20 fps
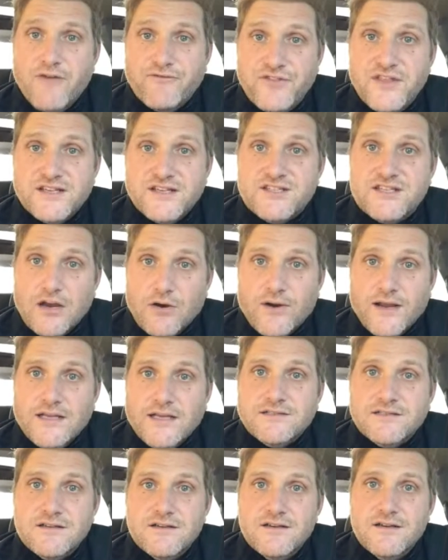of this
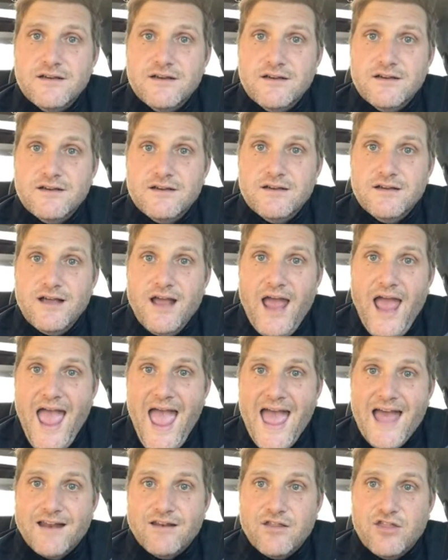series
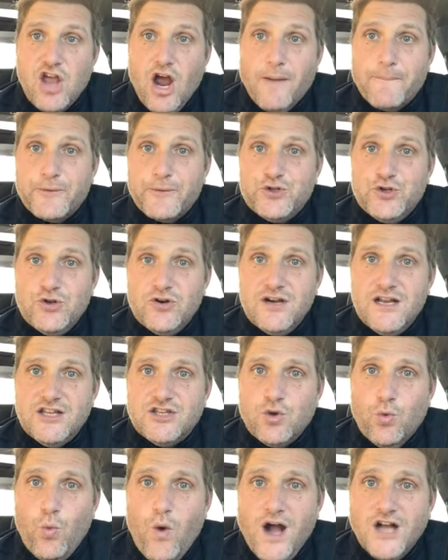and the
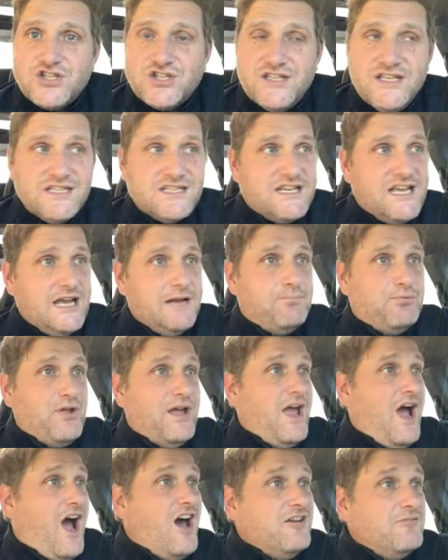opportunity to watch this
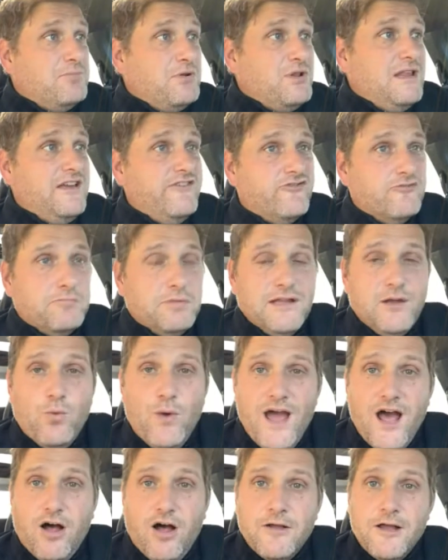kid play
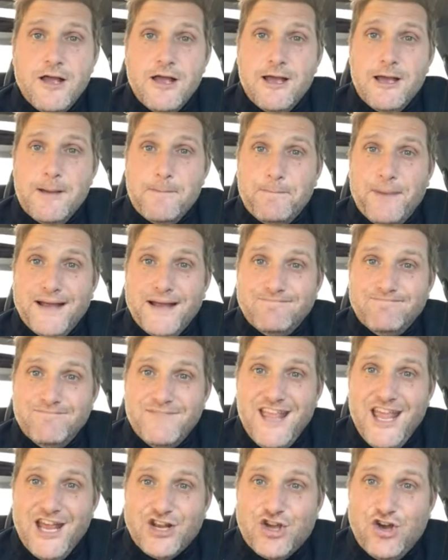unbelievably well, but
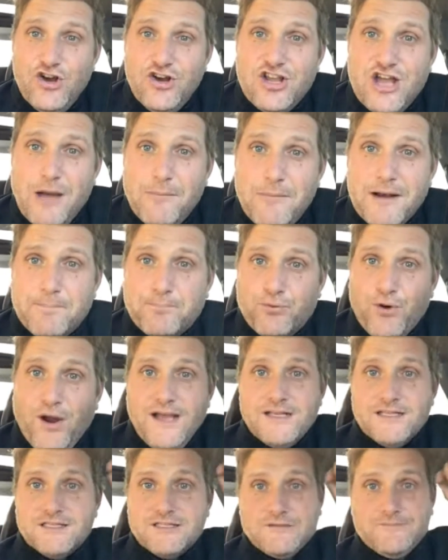it could come at a
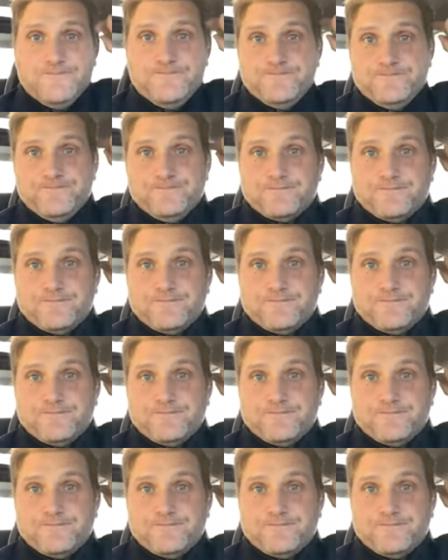price.